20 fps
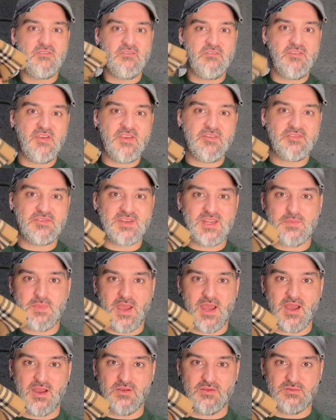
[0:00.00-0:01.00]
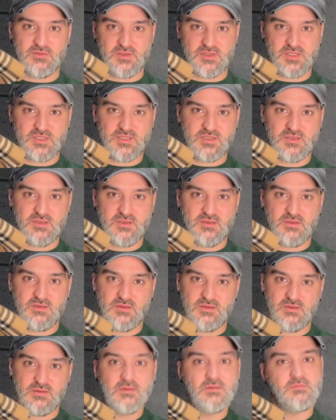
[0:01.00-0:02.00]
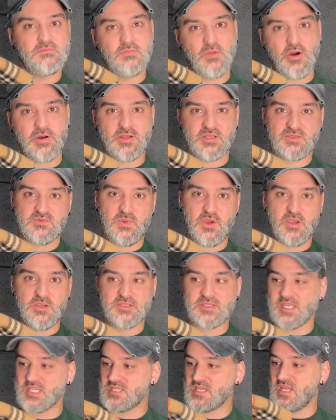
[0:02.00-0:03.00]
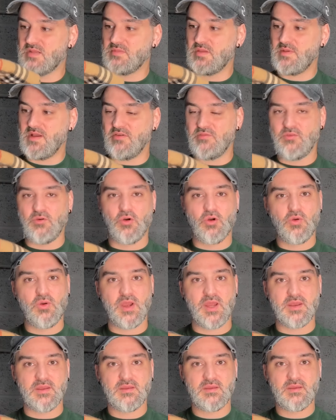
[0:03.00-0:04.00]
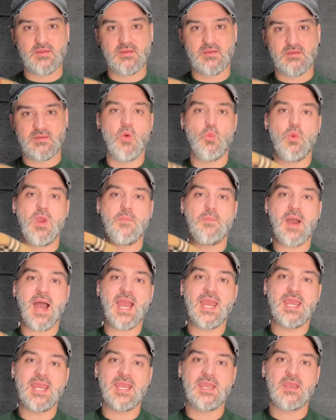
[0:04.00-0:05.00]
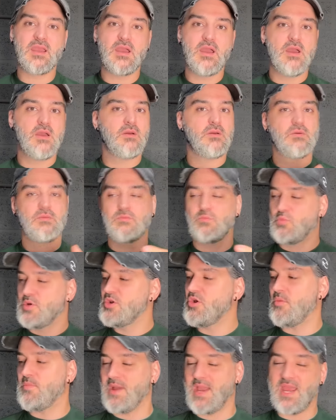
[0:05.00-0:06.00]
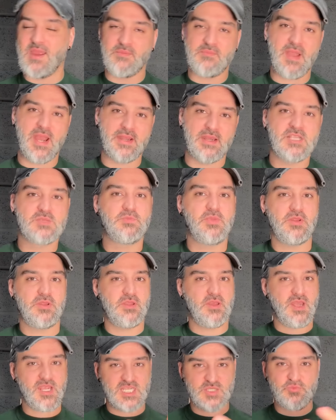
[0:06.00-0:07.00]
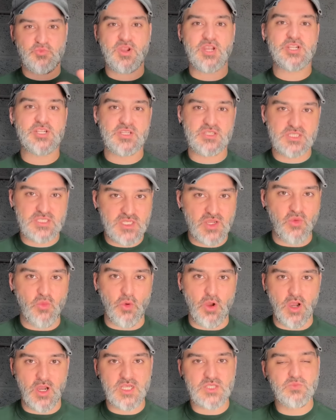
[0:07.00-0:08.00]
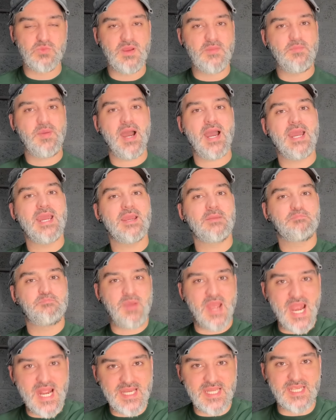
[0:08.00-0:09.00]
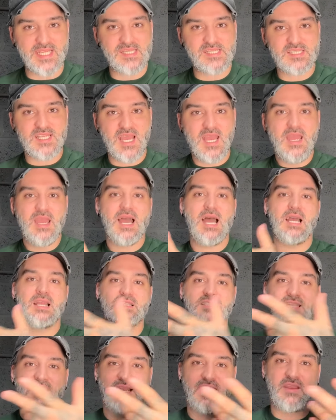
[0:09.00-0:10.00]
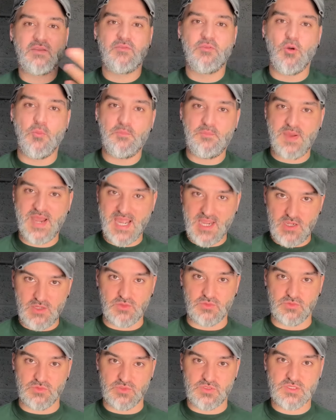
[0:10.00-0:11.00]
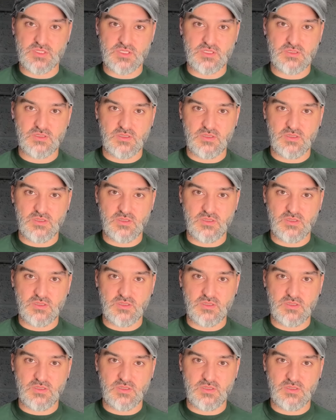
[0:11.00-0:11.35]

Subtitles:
£50 minus postage, it's going to be about £4. We're not paying pennies, but the expression still works. We're paying pennies and selling for pounds.